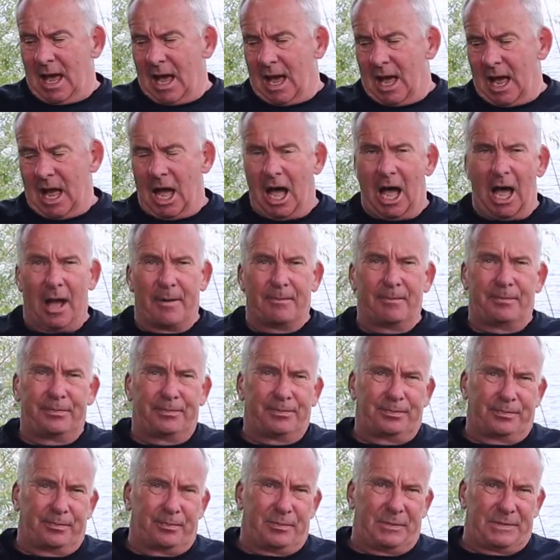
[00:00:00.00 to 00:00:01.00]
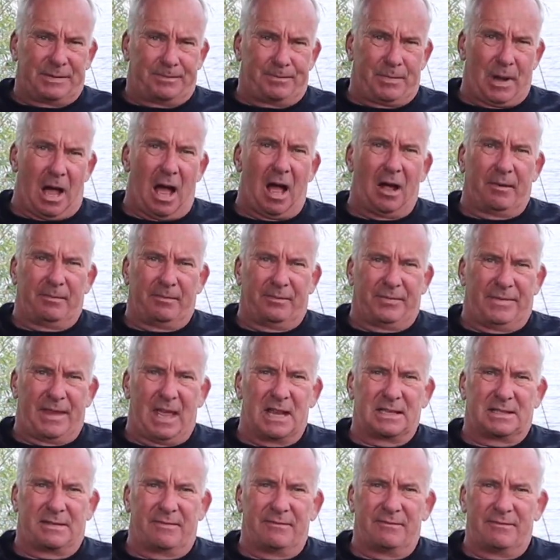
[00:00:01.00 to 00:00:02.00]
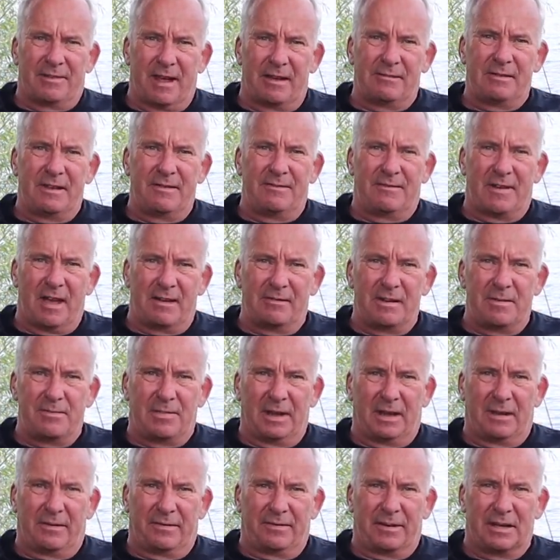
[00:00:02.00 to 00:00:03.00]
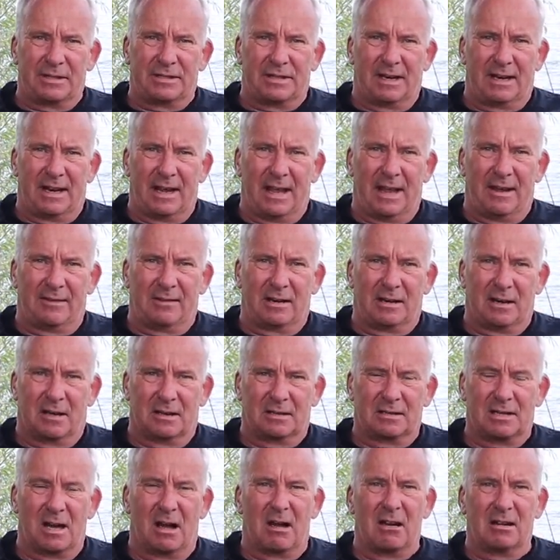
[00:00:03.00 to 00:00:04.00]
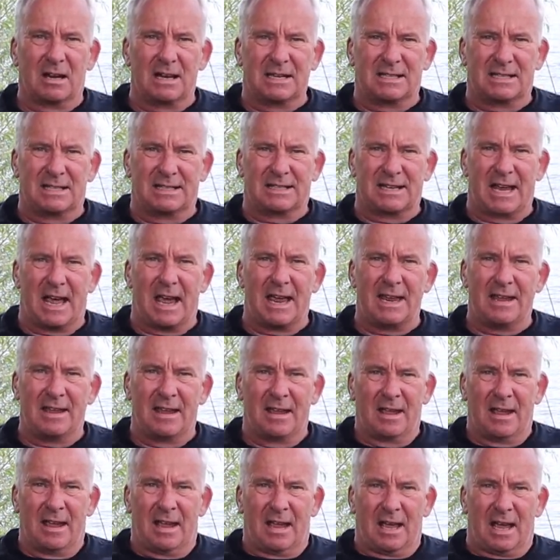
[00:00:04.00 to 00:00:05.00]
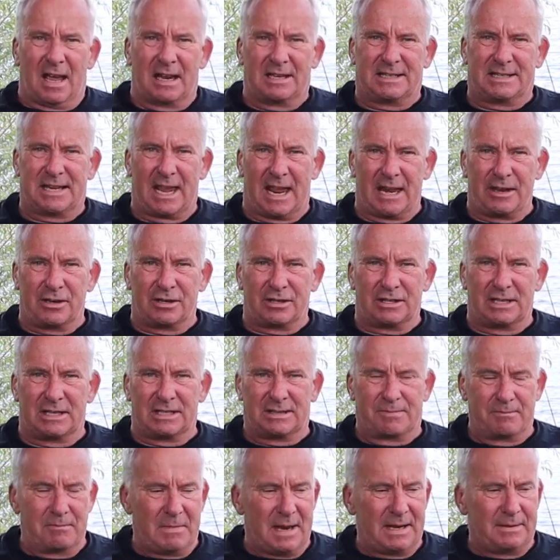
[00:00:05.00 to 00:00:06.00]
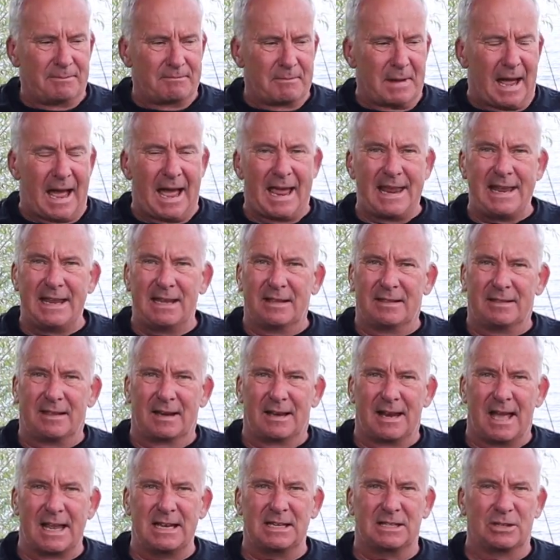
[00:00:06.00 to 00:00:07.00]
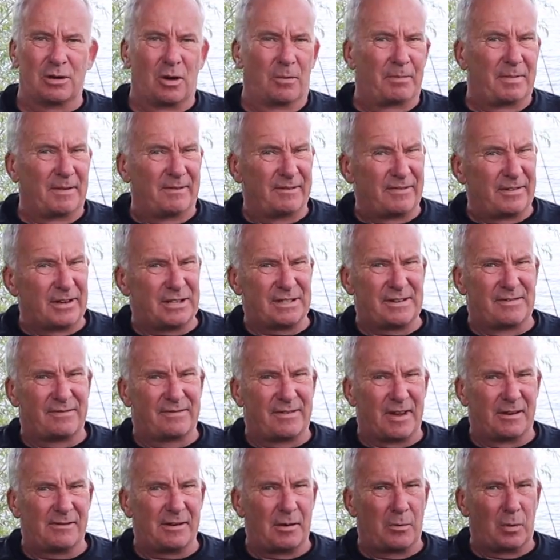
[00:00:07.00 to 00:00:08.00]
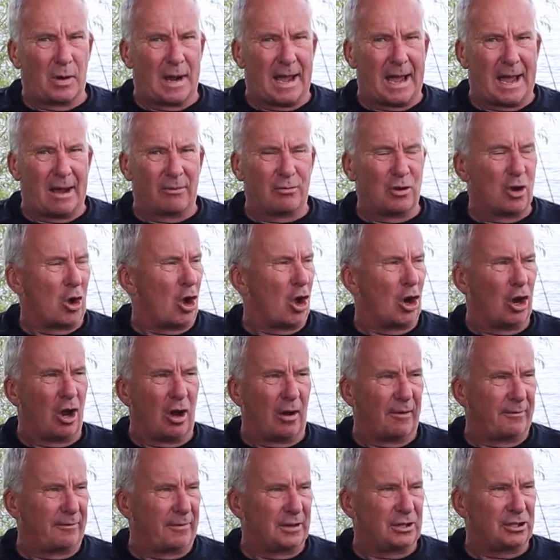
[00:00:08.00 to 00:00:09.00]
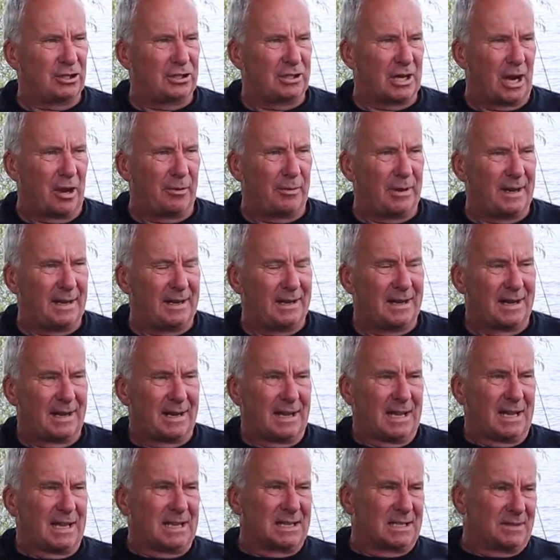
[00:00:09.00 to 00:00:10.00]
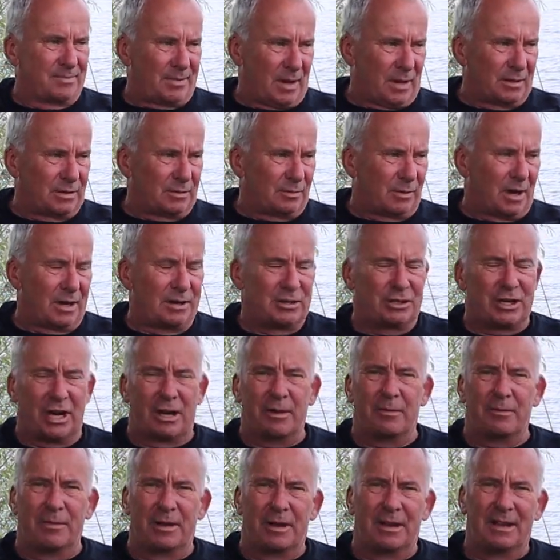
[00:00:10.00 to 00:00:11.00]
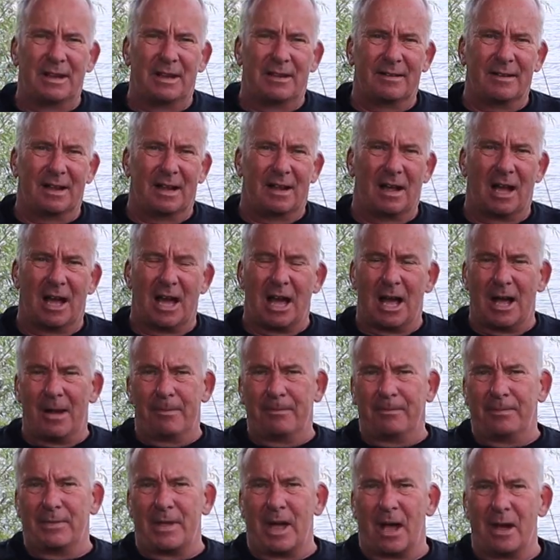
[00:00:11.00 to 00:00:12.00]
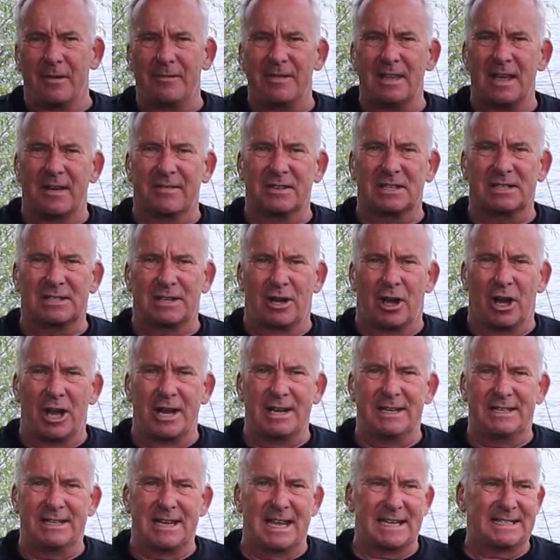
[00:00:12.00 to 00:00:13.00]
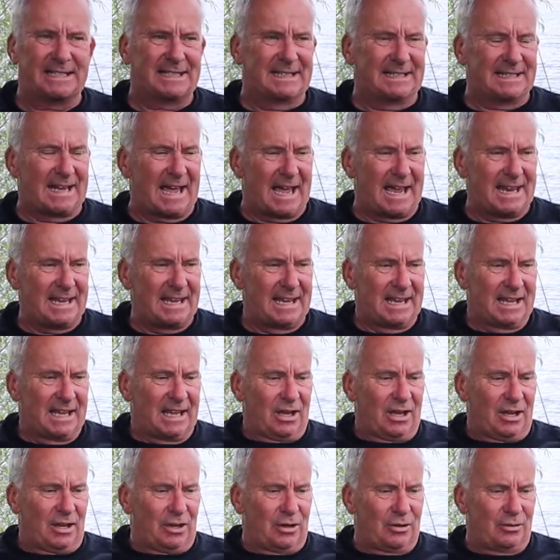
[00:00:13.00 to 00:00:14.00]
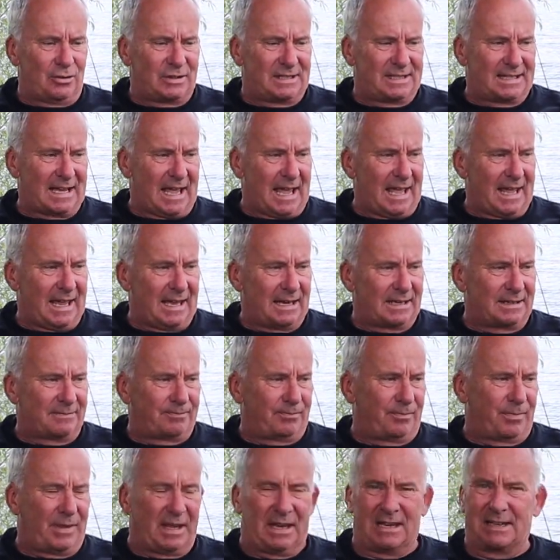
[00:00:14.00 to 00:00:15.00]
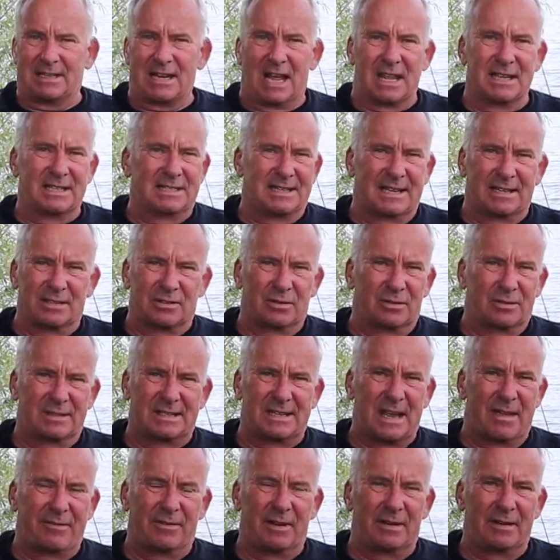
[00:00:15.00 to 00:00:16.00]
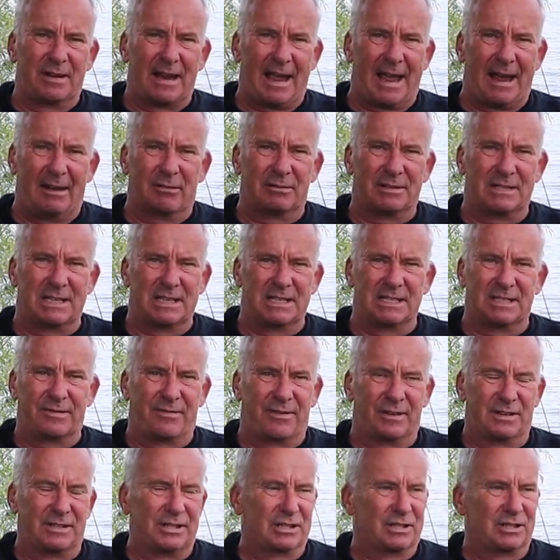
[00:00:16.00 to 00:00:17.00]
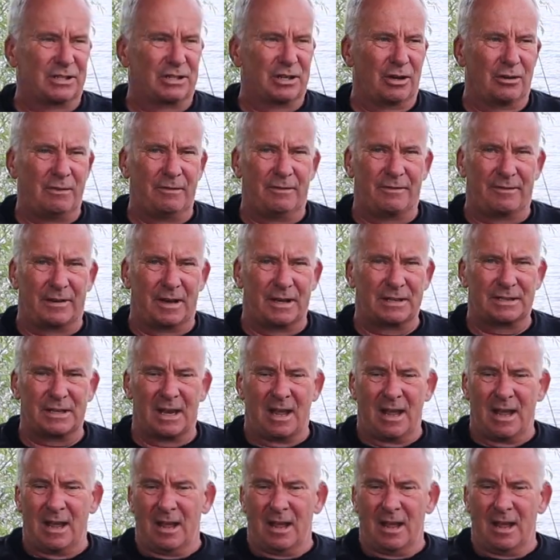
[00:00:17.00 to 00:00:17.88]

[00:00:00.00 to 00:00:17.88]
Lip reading: But there's some very big fish in here, and our target today, a tench. It's mid-May, the lake's not been fishing very well, not a lot of fish showing. Spoke to one gentleman over the other side yesterday who said he'd done 6 or 7 outings for just 2 fish.